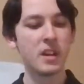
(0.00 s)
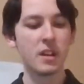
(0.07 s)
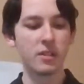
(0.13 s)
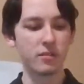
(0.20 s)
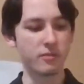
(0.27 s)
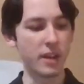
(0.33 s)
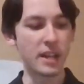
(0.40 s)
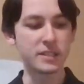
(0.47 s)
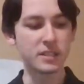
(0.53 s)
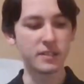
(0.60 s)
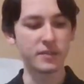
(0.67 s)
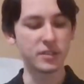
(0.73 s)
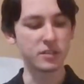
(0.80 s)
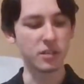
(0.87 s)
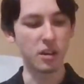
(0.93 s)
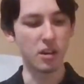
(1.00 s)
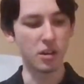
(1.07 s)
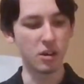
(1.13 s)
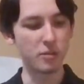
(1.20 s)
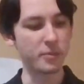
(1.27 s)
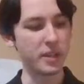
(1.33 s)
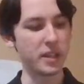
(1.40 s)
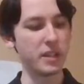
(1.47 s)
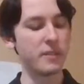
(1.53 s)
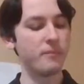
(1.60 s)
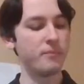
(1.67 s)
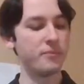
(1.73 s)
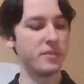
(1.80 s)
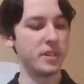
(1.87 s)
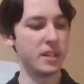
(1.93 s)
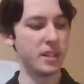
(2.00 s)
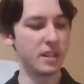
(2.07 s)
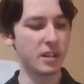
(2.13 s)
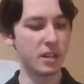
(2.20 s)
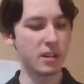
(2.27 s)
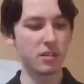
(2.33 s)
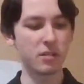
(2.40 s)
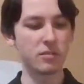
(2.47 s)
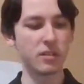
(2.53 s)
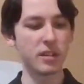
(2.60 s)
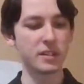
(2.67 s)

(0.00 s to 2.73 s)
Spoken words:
The rest of his army, Niger